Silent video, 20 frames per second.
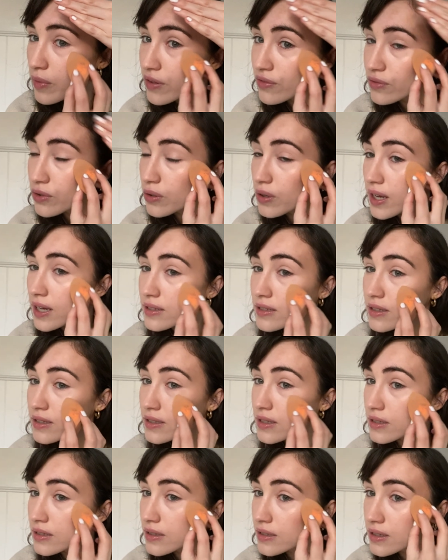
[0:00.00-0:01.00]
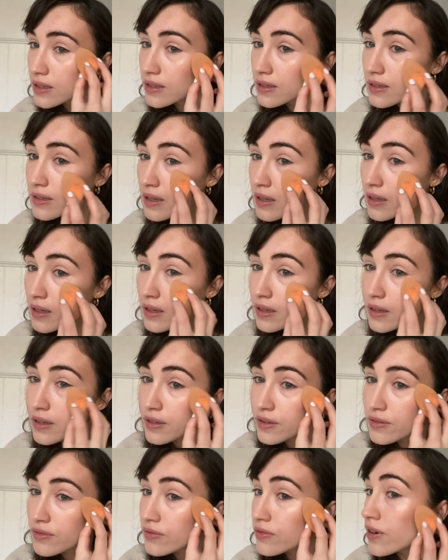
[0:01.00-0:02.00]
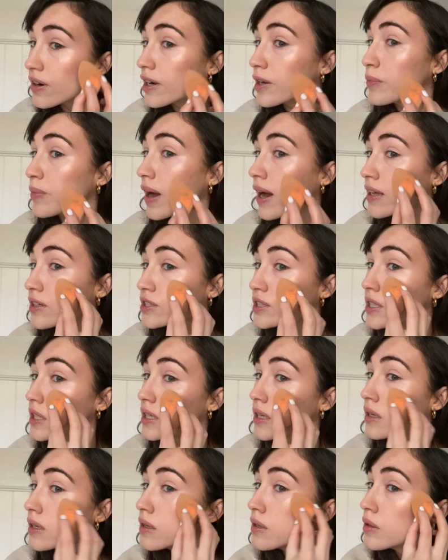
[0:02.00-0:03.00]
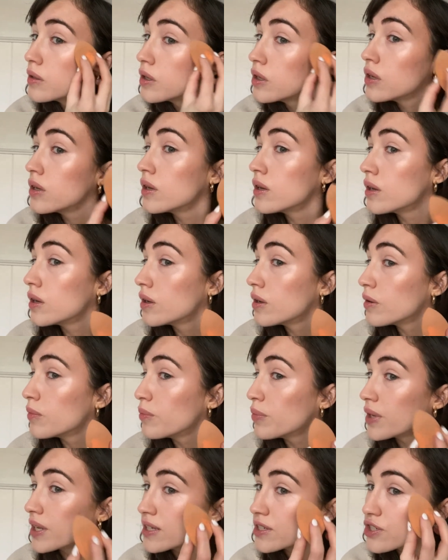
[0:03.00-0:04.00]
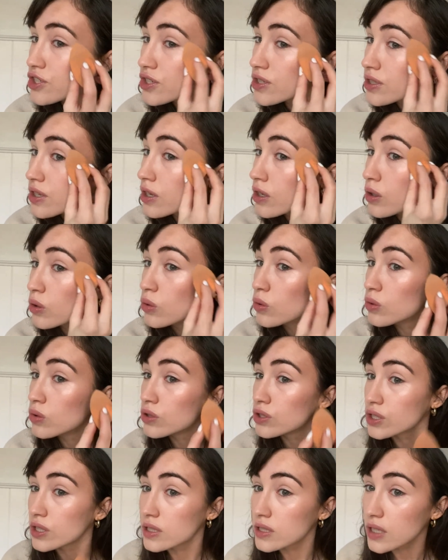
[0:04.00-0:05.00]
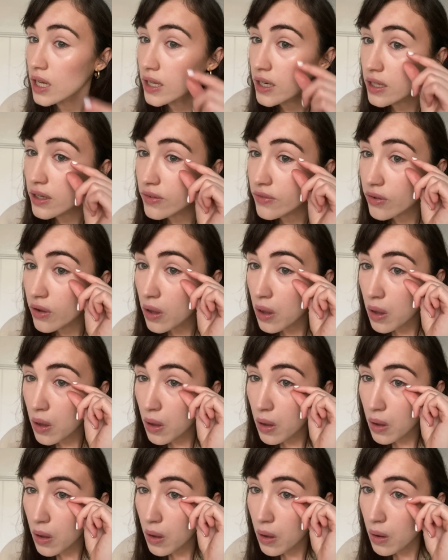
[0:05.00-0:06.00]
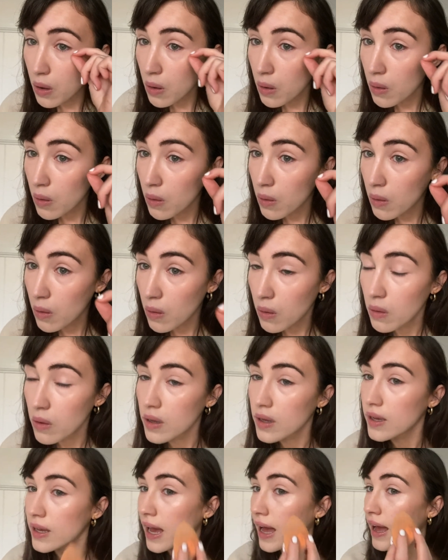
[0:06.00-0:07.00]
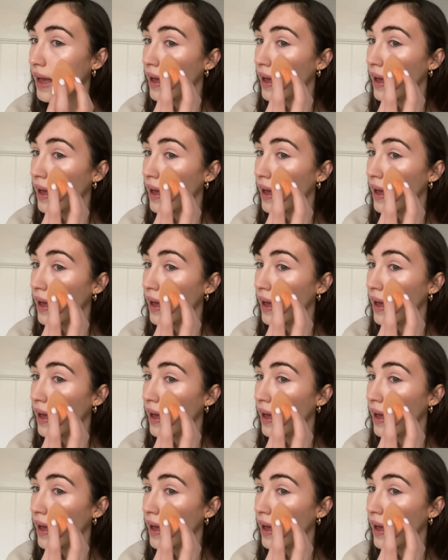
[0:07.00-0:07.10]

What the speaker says: my forehead because I look very patchy. But it's just a gorgeous kind of cat